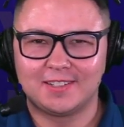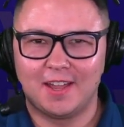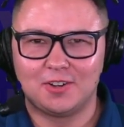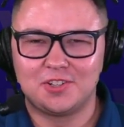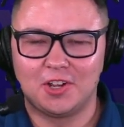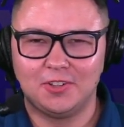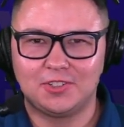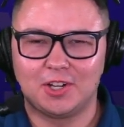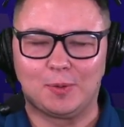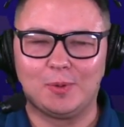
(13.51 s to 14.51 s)
Tyler Jones
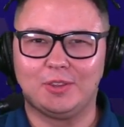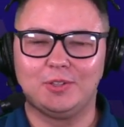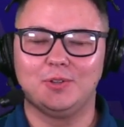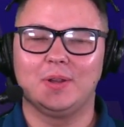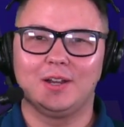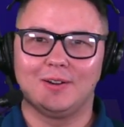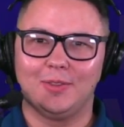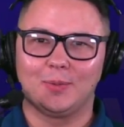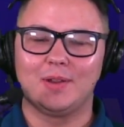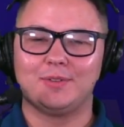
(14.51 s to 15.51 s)
here with you here on
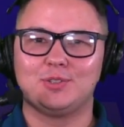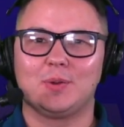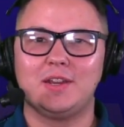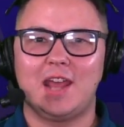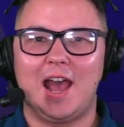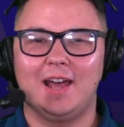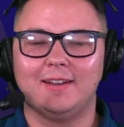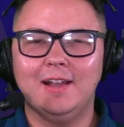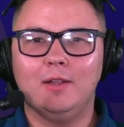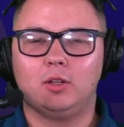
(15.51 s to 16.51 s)
the Ravens Rundown,
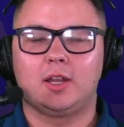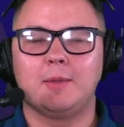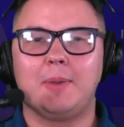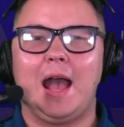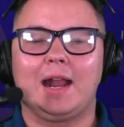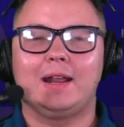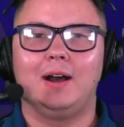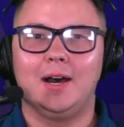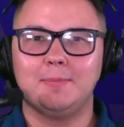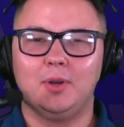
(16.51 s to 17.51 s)
looking back
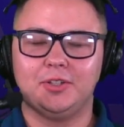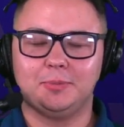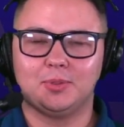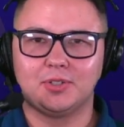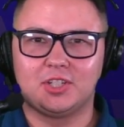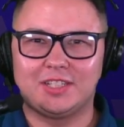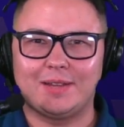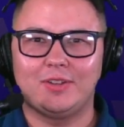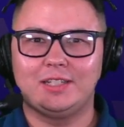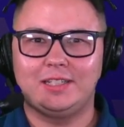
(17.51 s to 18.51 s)
on Baltimore's
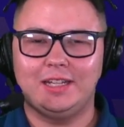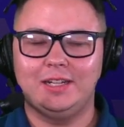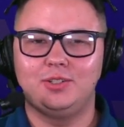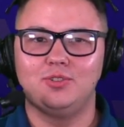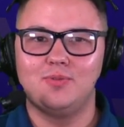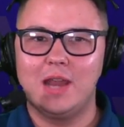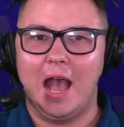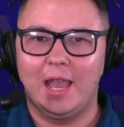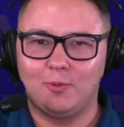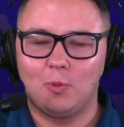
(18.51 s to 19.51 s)
17-9
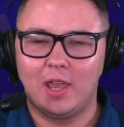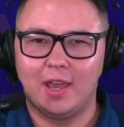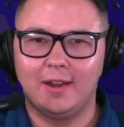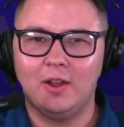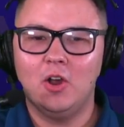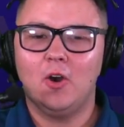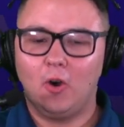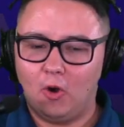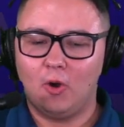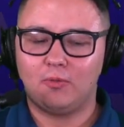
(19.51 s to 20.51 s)
win
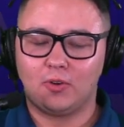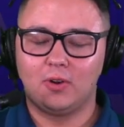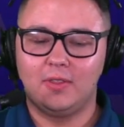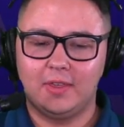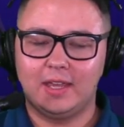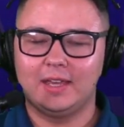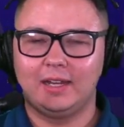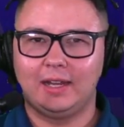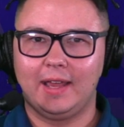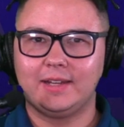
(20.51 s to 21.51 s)
over the
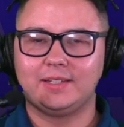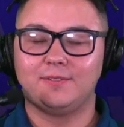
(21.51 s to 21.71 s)
Atlanta